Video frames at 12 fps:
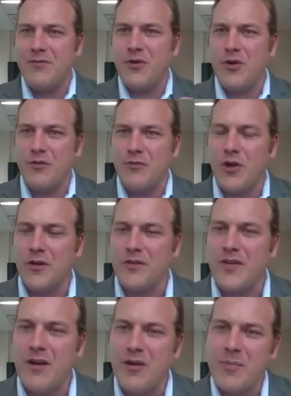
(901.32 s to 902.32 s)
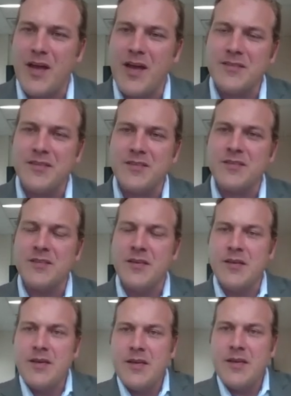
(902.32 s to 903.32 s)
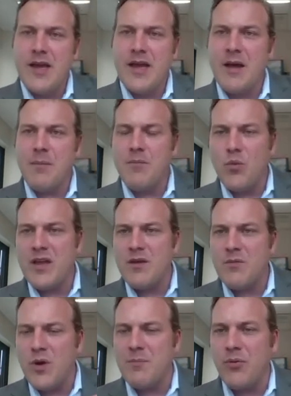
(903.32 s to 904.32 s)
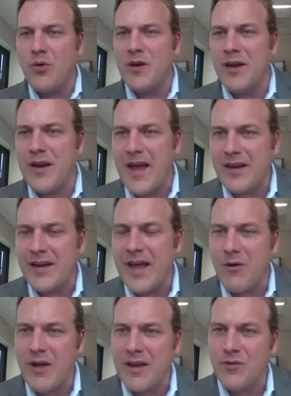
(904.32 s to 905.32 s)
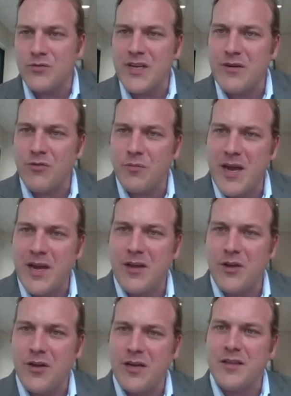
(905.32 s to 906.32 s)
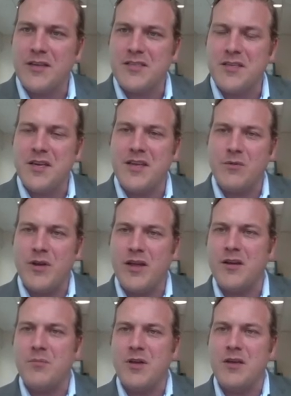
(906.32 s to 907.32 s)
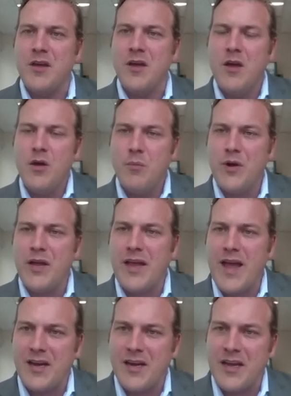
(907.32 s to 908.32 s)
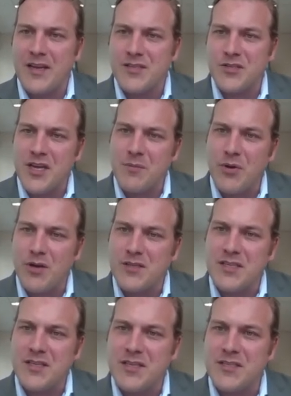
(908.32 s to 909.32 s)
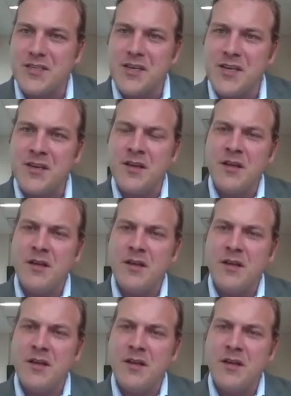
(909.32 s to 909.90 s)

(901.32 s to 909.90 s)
even on a voluntary basis. We pointed out at our annual general meeting earlier this year that we're going to be putting out an ESG policy this year